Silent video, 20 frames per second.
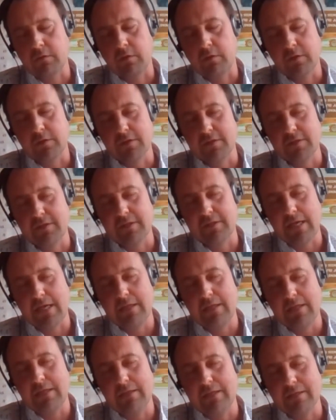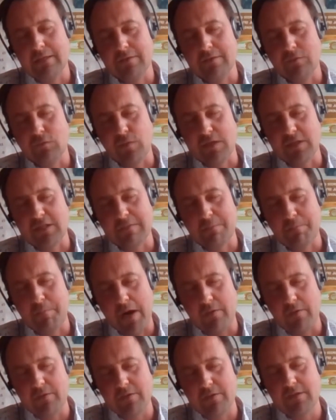understanding that
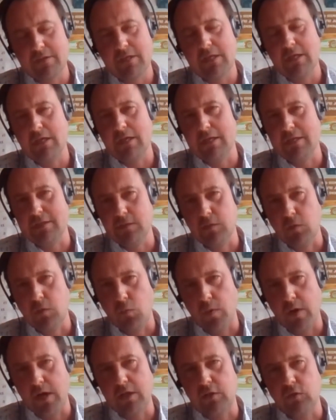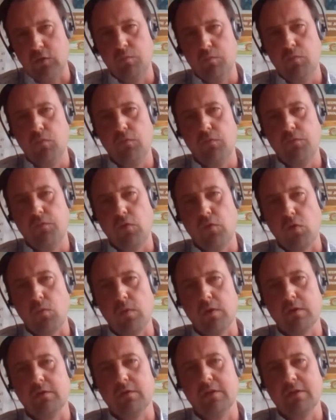transparency is the way to move
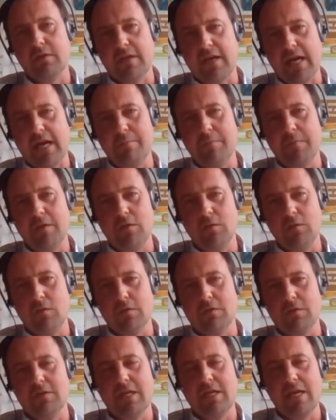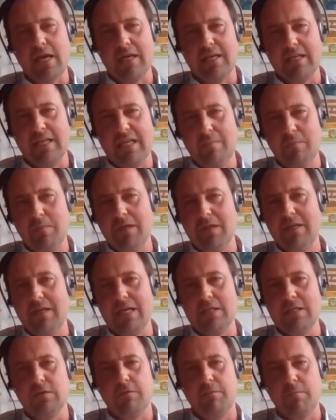forward. The time that you could say, I keep the
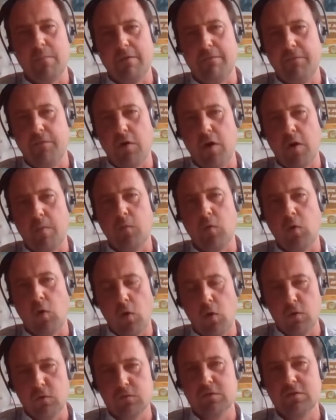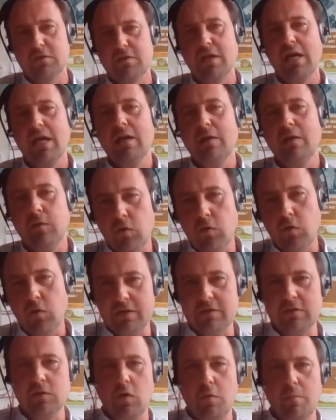gates of my farm closed, no,
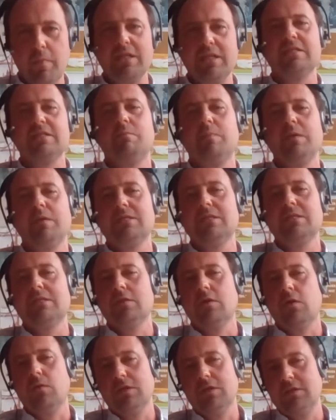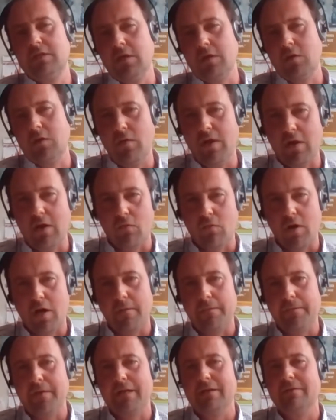it's nobody's business. No, it's the other way
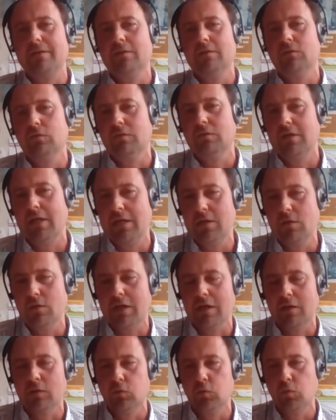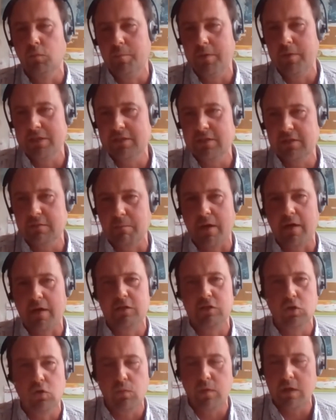around. I think today you can do business by
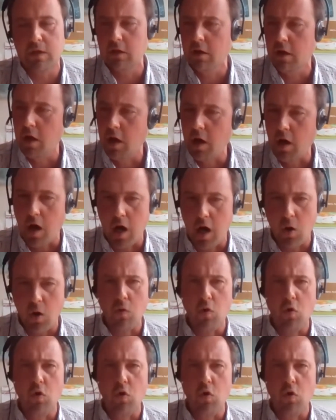showing how